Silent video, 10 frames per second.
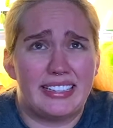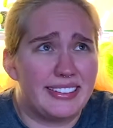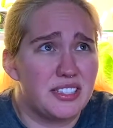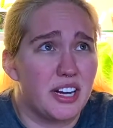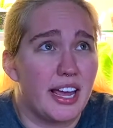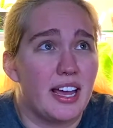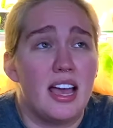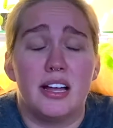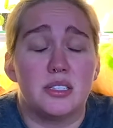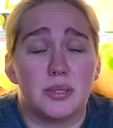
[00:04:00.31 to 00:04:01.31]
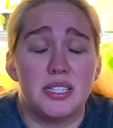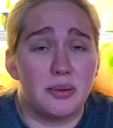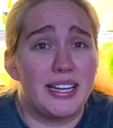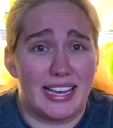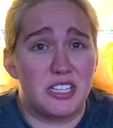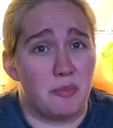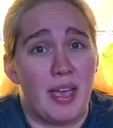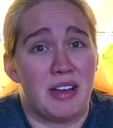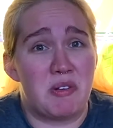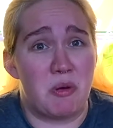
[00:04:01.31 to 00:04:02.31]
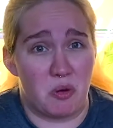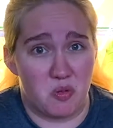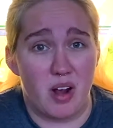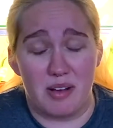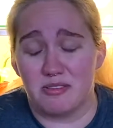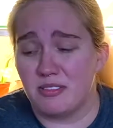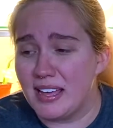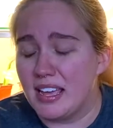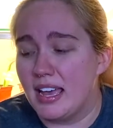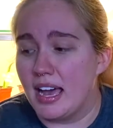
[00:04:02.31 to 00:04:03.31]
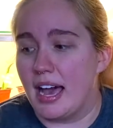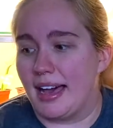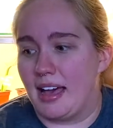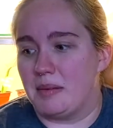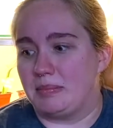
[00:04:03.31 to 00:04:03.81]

cliche. 2020 has been rough. I